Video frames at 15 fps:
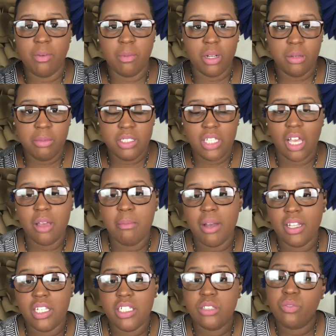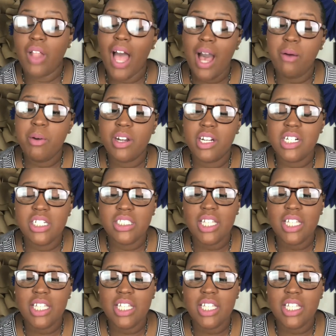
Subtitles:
I'm going to be talking about these flowers